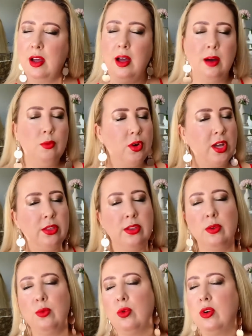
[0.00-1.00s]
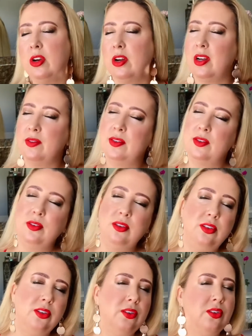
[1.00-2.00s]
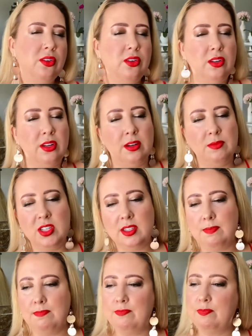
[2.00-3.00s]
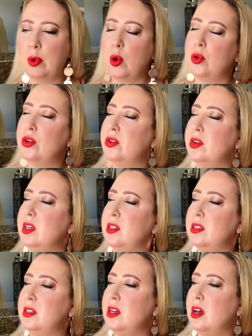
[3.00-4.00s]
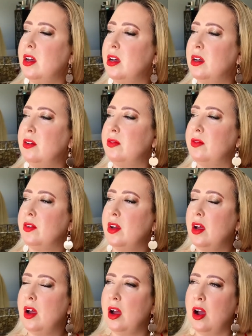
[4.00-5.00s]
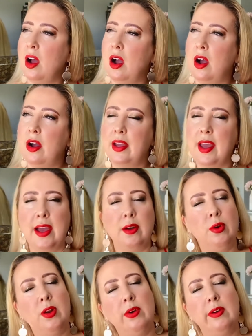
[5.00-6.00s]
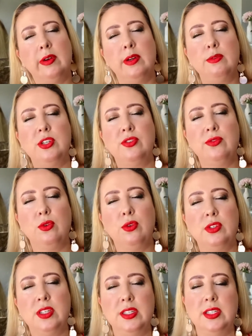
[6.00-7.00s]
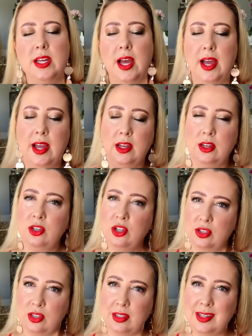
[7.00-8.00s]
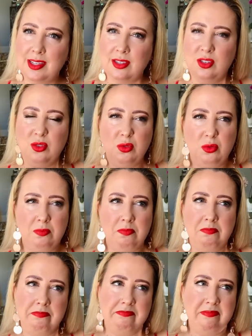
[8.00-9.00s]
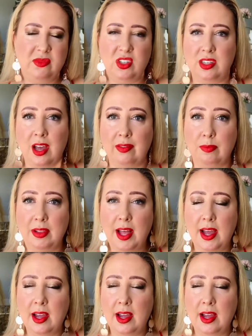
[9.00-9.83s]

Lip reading: Walking through the water and I feel good and I'm just pondering stuff. Okay, what do I want to wish for today? Use your list or just have a play.